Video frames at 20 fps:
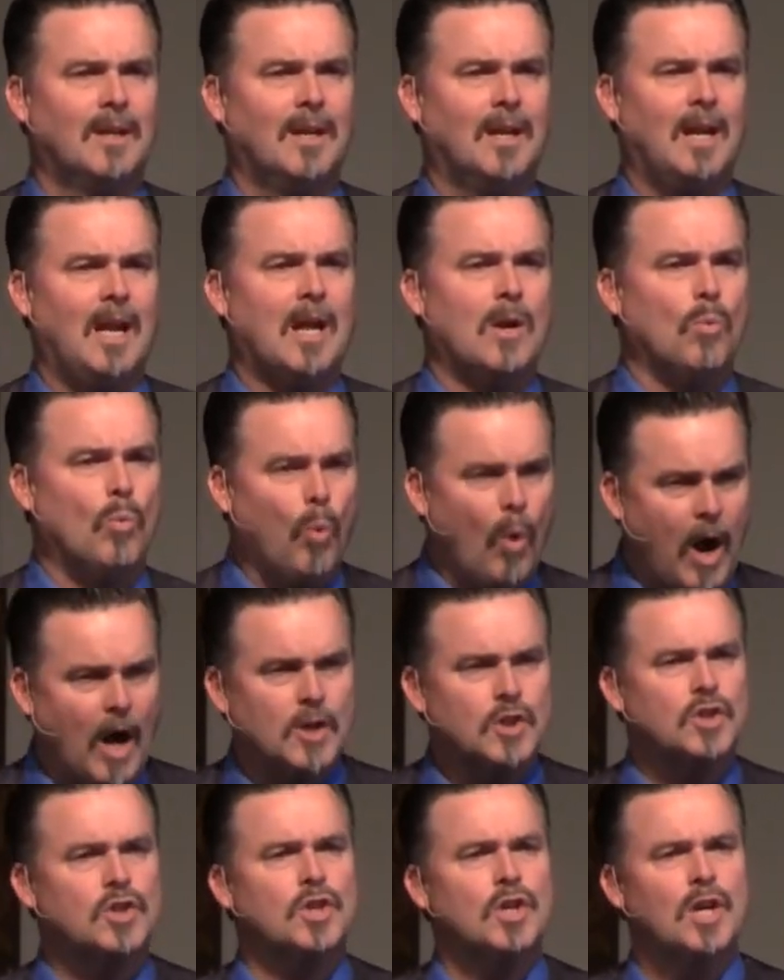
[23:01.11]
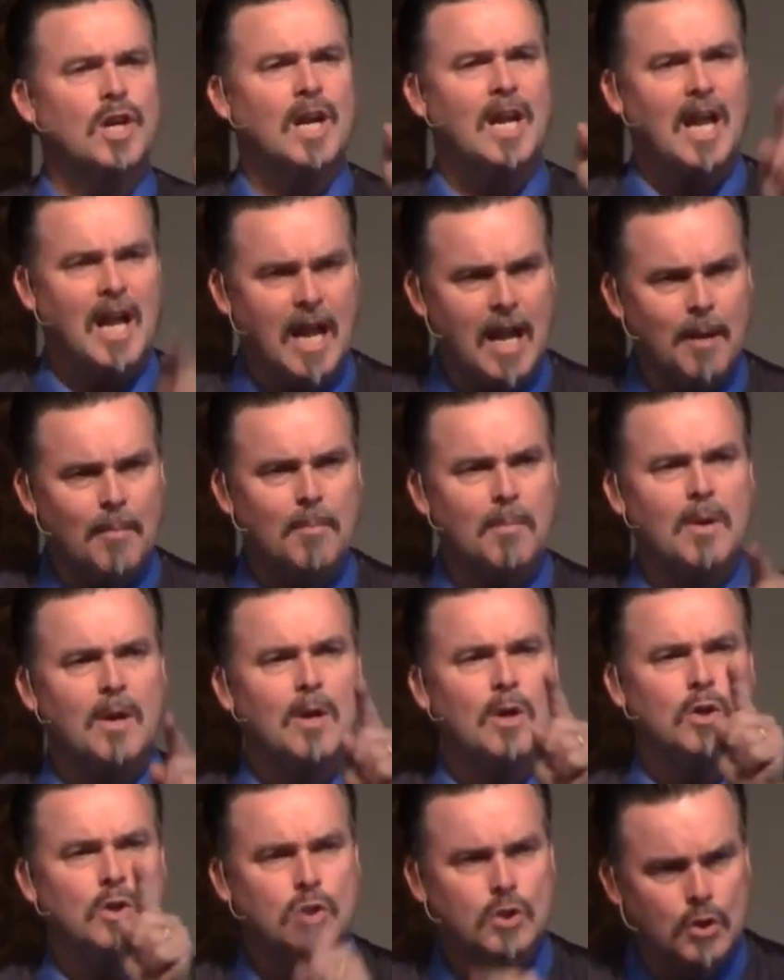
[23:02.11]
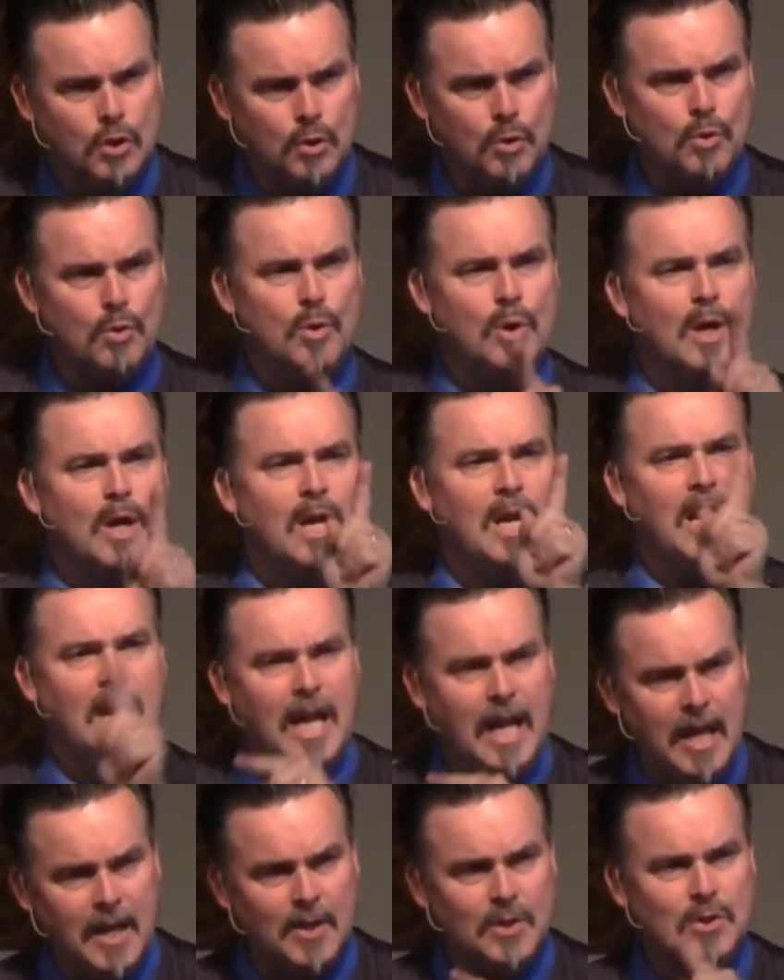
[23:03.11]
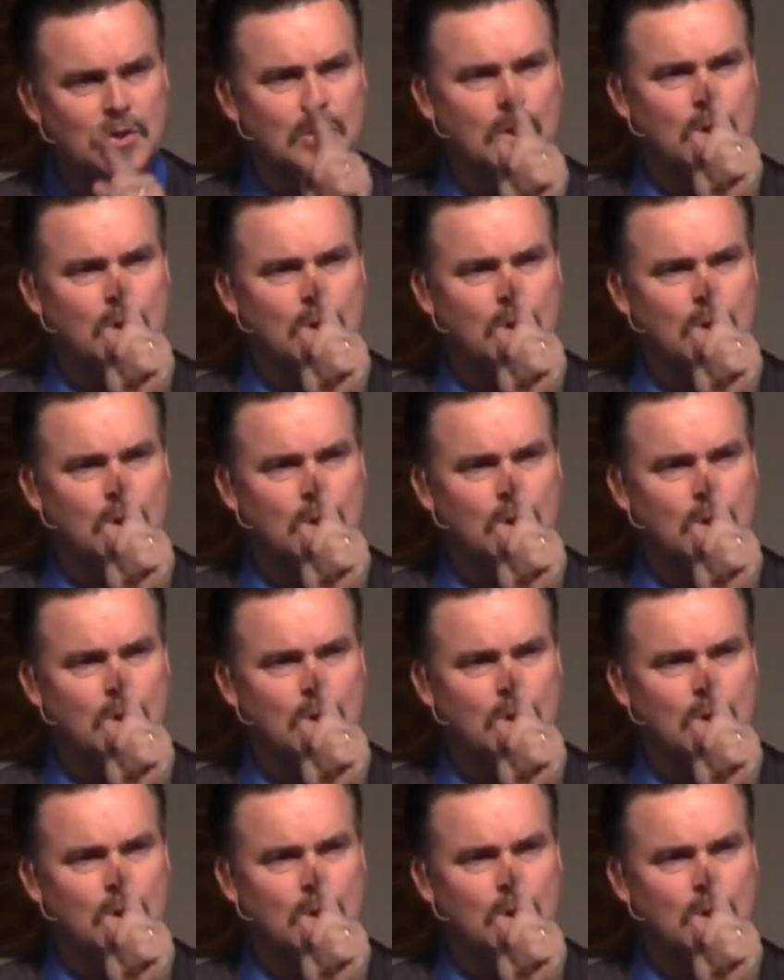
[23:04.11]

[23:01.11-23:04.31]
and watch him do his